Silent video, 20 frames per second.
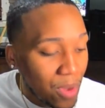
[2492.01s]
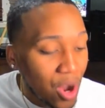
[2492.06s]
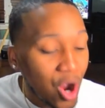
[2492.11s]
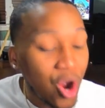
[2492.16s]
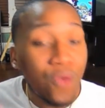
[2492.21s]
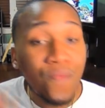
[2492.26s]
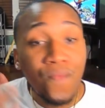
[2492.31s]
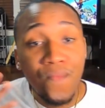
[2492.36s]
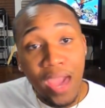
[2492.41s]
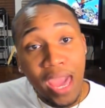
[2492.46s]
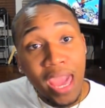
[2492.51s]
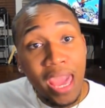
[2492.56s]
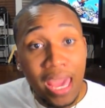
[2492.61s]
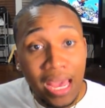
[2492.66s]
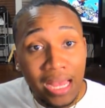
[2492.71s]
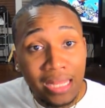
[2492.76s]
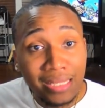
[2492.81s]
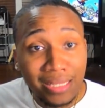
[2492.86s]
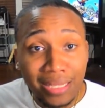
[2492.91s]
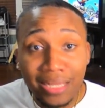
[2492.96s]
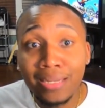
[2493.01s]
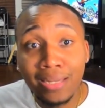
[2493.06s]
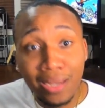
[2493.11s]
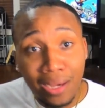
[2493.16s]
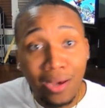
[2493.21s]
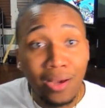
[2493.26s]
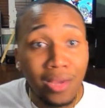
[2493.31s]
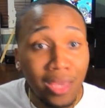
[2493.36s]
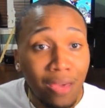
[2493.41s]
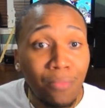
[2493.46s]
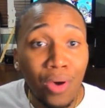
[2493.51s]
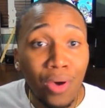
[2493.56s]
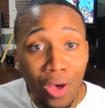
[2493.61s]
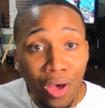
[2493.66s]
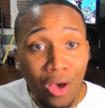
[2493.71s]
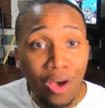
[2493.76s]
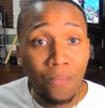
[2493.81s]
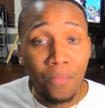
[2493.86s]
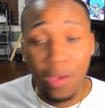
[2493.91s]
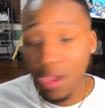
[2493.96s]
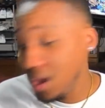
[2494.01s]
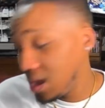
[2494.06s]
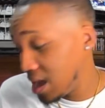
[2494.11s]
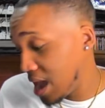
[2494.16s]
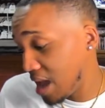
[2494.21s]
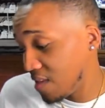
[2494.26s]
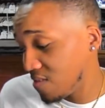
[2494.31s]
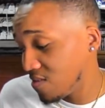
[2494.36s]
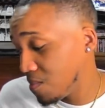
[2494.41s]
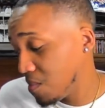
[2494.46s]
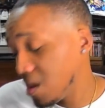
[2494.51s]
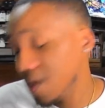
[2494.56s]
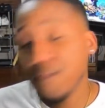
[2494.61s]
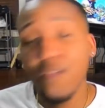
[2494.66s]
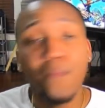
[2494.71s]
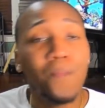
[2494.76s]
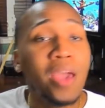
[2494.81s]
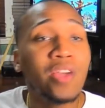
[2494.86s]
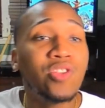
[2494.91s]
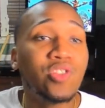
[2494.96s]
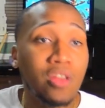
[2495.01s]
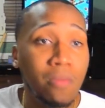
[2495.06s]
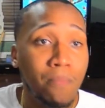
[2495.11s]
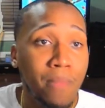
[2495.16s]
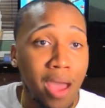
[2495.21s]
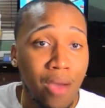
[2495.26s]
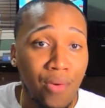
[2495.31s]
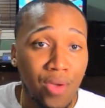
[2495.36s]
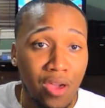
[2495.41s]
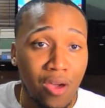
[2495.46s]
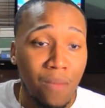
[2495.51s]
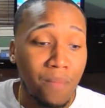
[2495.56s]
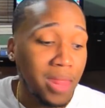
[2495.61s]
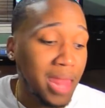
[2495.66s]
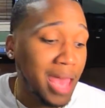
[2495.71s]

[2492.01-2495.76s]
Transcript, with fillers: her fans dug him up and got some information about him.